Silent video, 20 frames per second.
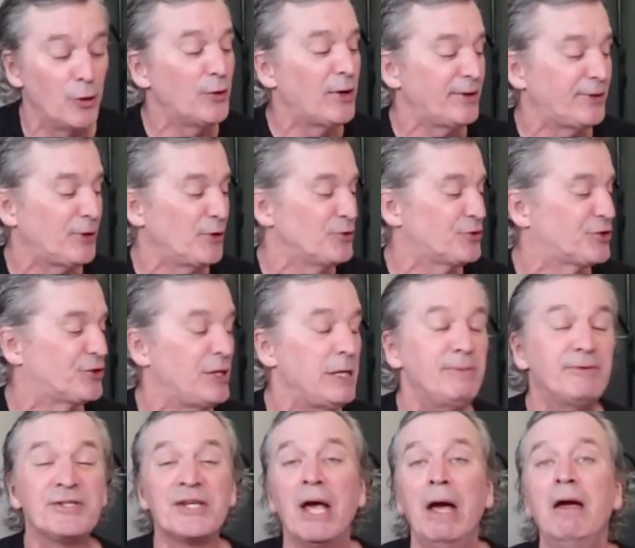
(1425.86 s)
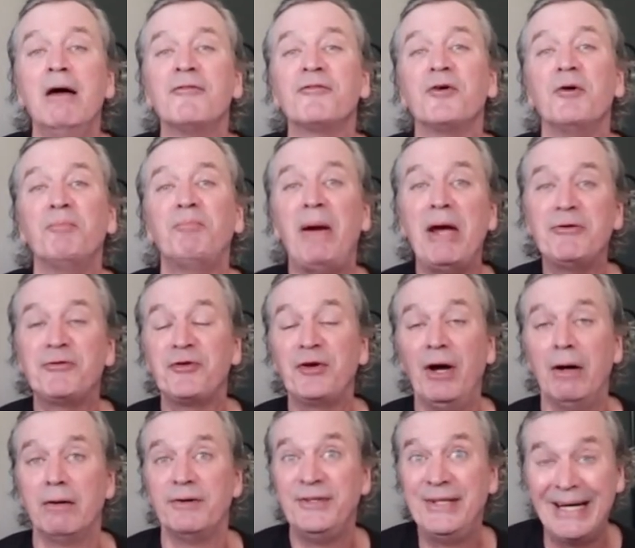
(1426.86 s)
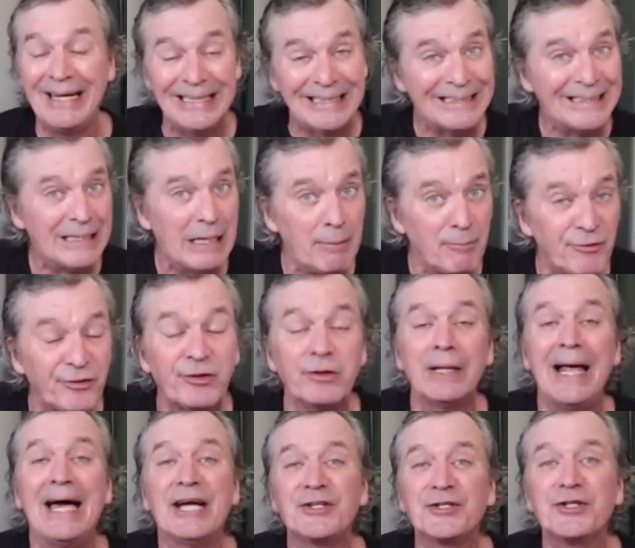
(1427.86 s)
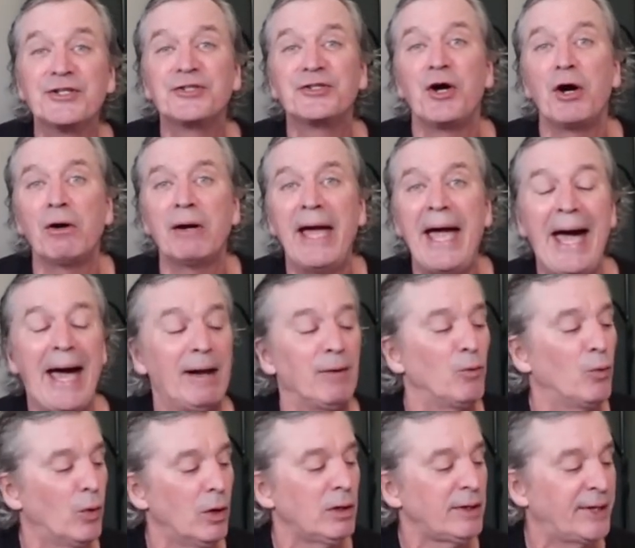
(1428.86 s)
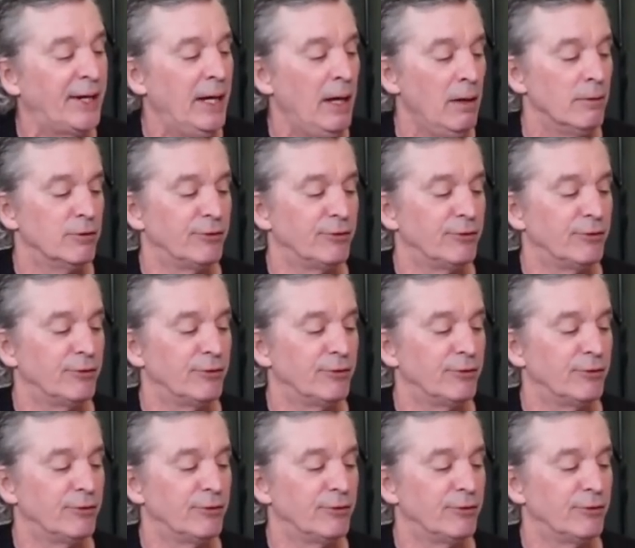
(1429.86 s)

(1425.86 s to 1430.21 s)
get those sheets from patreon.com/guitar at work.